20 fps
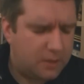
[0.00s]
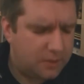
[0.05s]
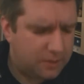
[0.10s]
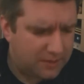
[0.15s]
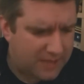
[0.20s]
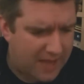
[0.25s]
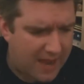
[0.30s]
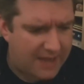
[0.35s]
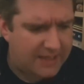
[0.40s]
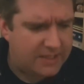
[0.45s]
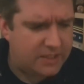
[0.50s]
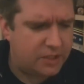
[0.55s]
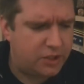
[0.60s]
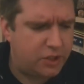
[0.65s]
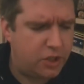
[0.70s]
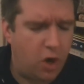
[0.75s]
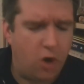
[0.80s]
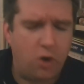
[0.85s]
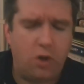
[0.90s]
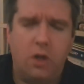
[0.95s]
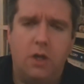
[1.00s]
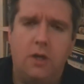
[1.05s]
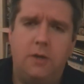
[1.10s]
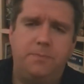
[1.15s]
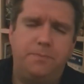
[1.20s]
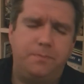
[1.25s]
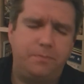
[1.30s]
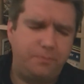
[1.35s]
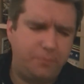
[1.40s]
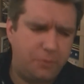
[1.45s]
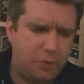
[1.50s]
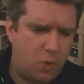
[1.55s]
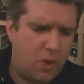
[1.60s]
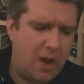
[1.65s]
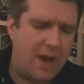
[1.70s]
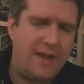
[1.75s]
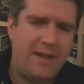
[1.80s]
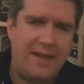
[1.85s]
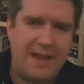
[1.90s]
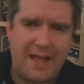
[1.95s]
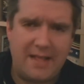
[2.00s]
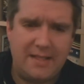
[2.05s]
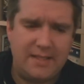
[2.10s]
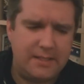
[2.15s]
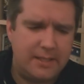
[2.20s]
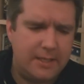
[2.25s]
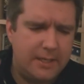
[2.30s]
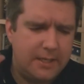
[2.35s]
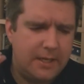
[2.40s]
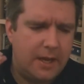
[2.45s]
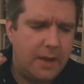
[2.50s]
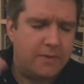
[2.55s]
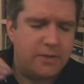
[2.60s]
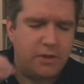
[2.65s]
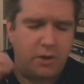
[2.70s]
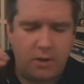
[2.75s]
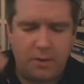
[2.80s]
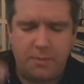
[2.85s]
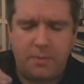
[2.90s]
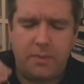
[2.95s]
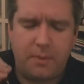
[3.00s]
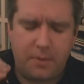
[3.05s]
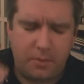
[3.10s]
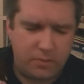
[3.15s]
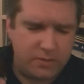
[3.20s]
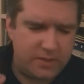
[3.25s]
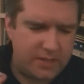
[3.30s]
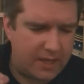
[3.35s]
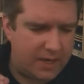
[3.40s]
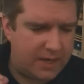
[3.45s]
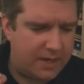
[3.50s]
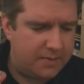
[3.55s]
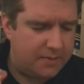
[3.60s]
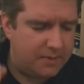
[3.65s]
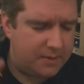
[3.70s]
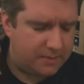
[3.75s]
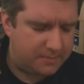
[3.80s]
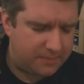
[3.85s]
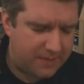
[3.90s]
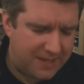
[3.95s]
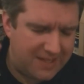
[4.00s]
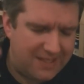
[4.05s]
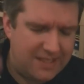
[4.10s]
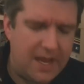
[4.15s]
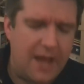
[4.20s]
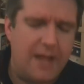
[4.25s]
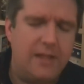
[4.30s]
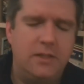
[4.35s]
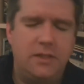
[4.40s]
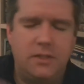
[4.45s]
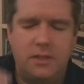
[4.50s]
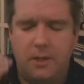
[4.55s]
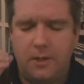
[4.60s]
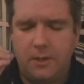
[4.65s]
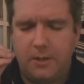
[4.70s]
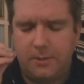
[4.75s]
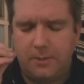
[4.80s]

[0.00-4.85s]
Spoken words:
nice chocolate, quite a dense, sorry, once again, an intense